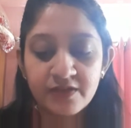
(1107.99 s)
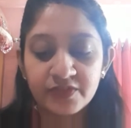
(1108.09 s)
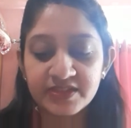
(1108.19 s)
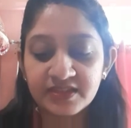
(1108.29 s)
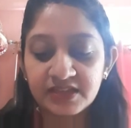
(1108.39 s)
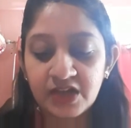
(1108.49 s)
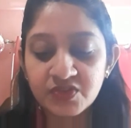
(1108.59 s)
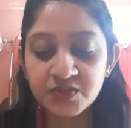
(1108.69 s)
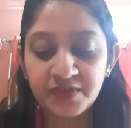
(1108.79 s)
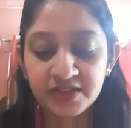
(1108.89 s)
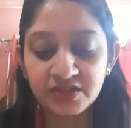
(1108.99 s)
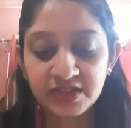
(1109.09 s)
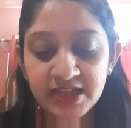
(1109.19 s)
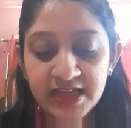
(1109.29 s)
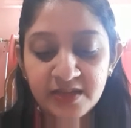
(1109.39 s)
For Sadao's
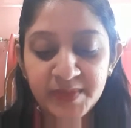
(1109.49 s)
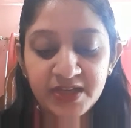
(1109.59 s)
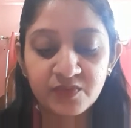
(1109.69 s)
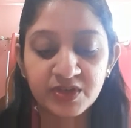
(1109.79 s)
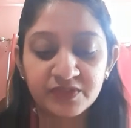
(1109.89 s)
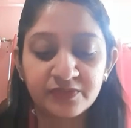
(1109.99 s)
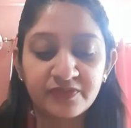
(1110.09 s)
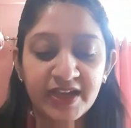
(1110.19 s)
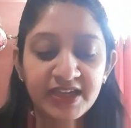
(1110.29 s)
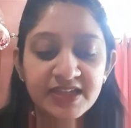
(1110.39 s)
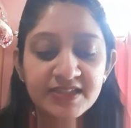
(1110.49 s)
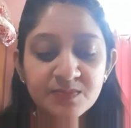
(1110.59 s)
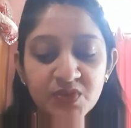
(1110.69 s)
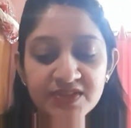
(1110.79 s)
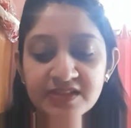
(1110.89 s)
father, he had made one of the
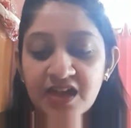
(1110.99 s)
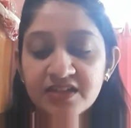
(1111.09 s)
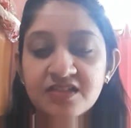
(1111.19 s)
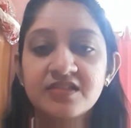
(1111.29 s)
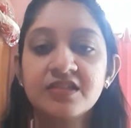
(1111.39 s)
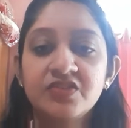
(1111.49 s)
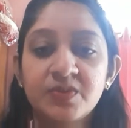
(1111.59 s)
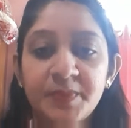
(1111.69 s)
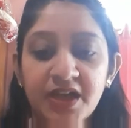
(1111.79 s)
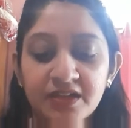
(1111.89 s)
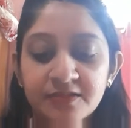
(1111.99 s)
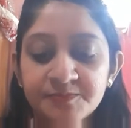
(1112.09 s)
finest moss gardens in Japan,